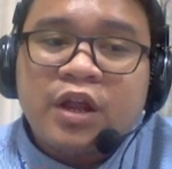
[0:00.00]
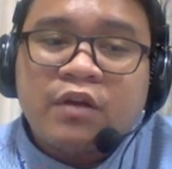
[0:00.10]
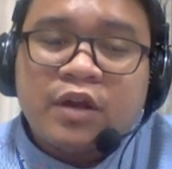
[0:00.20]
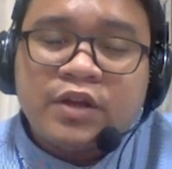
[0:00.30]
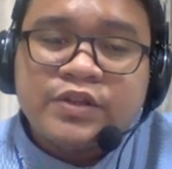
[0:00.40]

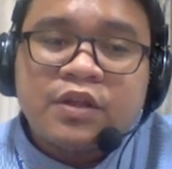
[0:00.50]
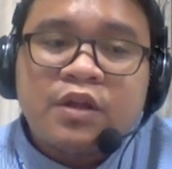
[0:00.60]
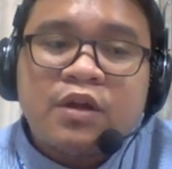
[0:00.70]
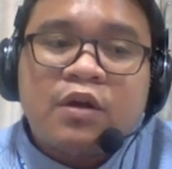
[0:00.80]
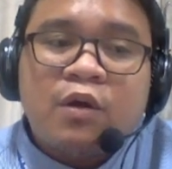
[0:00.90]
crust
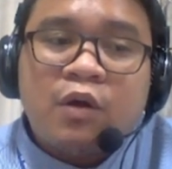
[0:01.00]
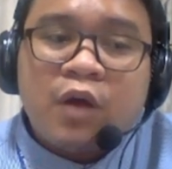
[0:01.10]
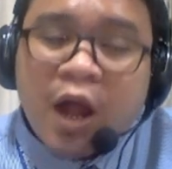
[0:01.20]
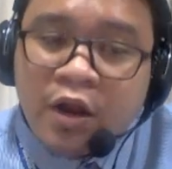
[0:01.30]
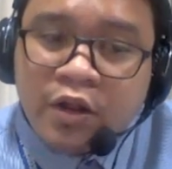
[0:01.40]

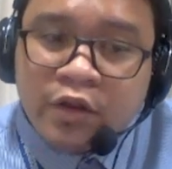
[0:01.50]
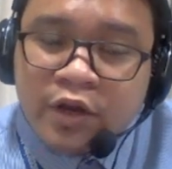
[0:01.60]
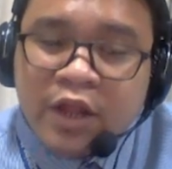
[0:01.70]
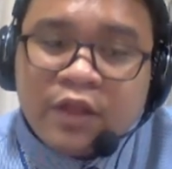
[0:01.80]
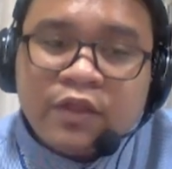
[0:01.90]

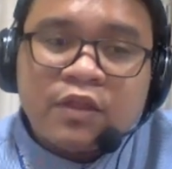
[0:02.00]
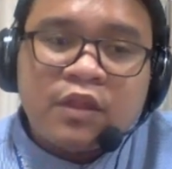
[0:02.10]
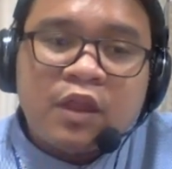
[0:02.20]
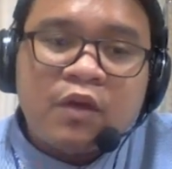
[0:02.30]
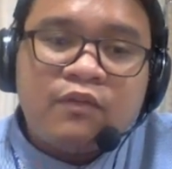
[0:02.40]
underneath
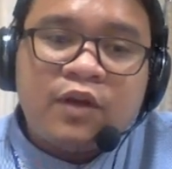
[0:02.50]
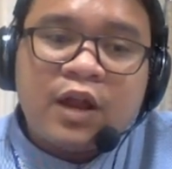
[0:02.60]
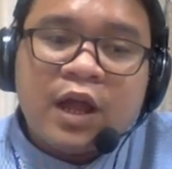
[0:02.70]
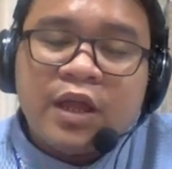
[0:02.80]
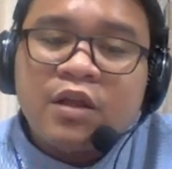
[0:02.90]
the
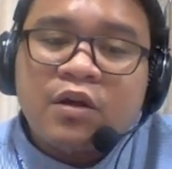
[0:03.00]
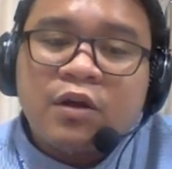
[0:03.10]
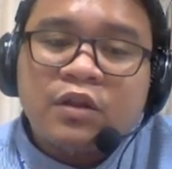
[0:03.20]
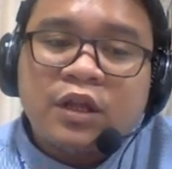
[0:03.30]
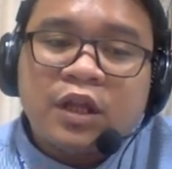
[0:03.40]
overlying
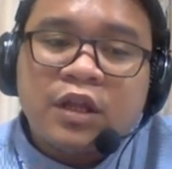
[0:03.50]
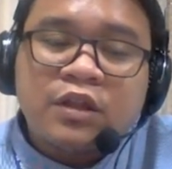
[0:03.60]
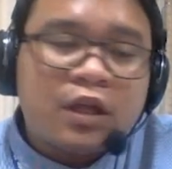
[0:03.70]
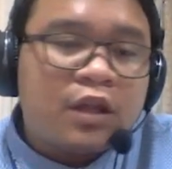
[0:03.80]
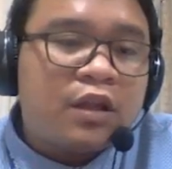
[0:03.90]

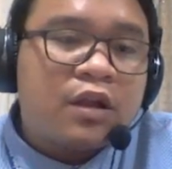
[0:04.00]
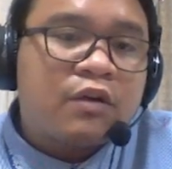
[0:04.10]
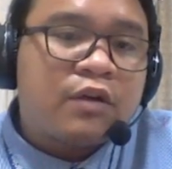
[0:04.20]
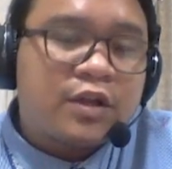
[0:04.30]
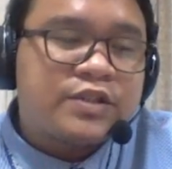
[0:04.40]
continental
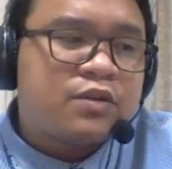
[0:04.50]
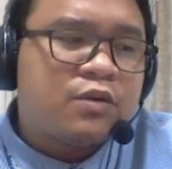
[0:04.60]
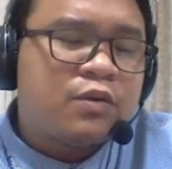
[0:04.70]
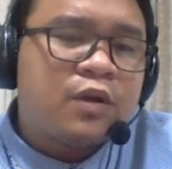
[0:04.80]
crust. So